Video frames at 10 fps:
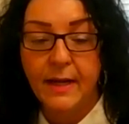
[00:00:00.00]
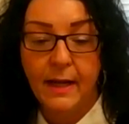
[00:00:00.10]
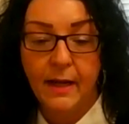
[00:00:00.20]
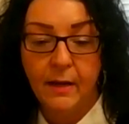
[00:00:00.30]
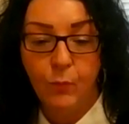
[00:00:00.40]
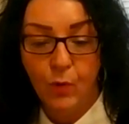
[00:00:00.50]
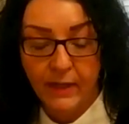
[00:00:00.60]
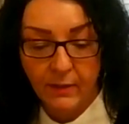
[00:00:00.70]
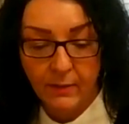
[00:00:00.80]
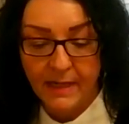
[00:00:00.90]
I work
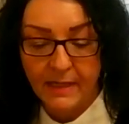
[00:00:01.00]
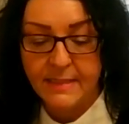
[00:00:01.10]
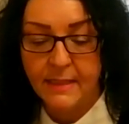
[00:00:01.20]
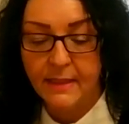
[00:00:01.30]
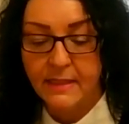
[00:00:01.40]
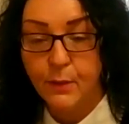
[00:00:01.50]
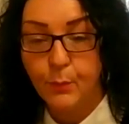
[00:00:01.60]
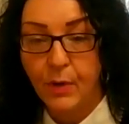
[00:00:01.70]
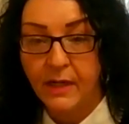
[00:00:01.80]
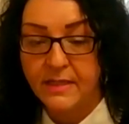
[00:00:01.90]
here at Max Hill. I
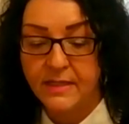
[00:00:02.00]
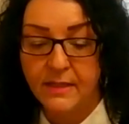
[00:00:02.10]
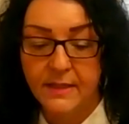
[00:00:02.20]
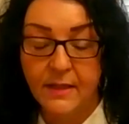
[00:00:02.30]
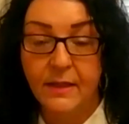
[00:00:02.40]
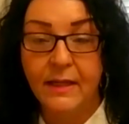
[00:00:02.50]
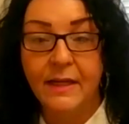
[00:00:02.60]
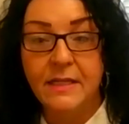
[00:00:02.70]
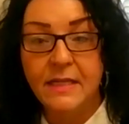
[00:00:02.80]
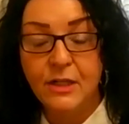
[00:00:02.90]
still practice clinically.
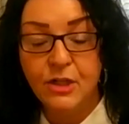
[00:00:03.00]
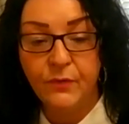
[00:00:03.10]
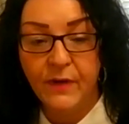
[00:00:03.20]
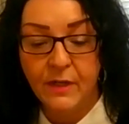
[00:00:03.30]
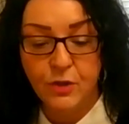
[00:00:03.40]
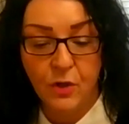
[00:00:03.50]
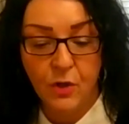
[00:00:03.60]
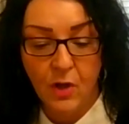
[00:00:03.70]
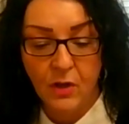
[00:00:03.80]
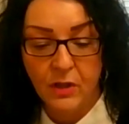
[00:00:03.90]
I teach at Fanshawe
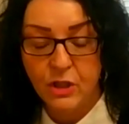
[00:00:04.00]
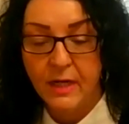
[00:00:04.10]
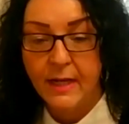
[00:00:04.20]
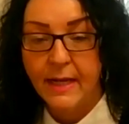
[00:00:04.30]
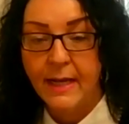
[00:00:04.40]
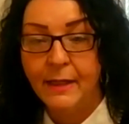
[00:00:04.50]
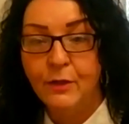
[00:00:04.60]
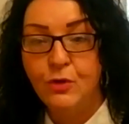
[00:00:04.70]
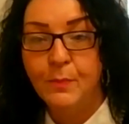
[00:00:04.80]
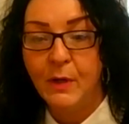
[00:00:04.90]
College, and I
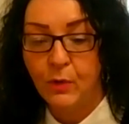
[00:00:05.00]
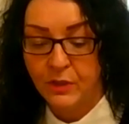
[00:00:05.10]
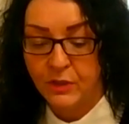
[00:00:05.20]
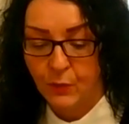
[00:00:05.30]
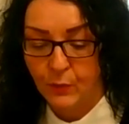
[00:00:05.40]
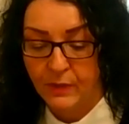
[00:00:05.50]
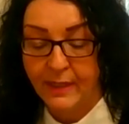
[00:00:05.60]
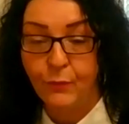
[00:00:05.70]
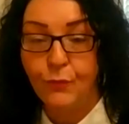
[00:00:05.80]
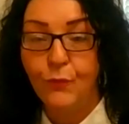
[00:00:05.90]
do my own
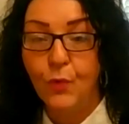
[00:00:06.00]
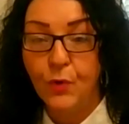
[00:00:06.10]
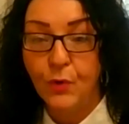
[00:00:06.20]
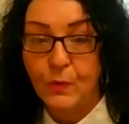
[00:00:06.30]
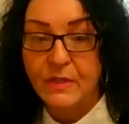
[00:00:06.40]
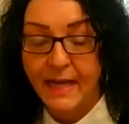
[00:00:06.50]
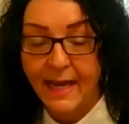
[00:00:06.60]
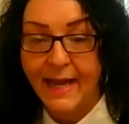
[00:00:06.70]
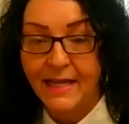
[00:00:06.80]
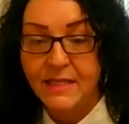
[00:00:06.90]
consulting. And for those
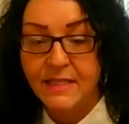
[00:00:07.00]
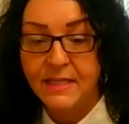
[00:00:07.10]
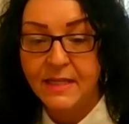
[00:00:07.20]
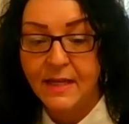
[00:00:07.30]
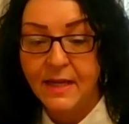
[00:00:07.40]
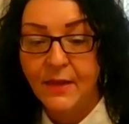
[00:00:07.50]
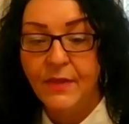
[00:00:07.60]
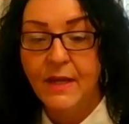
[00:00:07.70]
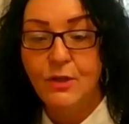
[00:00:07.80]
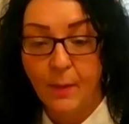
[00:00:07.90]
hats,
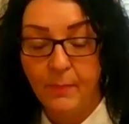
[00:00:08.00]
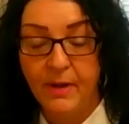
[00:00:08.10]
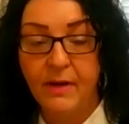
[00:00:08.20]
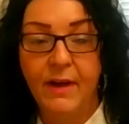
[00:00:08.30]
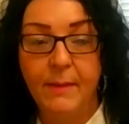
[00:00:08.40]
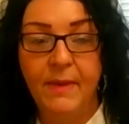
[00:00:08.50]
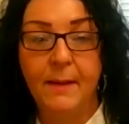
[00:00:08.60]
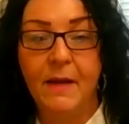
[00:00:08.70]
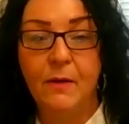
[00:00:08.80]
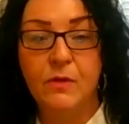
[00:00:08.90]
the topic of
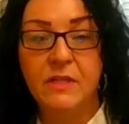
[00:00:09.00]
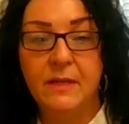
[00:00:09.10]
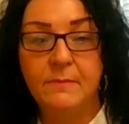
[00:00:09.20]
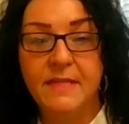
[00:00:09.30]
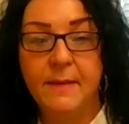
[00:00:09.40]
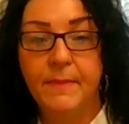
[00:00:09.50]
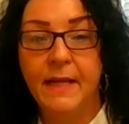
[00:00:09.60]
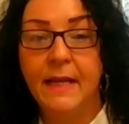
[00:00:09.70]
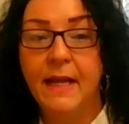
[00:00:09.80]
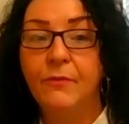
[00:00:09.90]
IPAC manuals comes up,
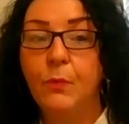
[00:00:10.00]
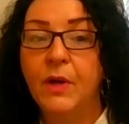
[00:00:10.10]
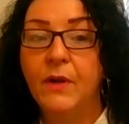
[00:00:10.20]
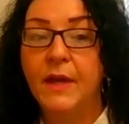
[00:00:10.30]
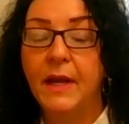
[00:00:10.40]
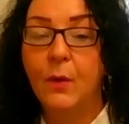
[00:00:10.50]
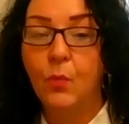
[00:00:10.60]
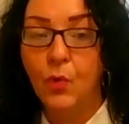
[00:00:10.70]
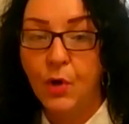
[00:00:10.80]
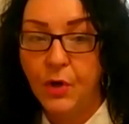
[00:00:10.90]
and everywhere that I
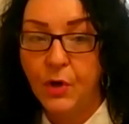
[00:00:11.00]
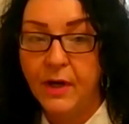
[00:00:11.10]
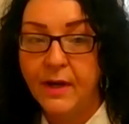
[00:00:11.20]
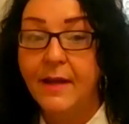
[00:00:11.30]
work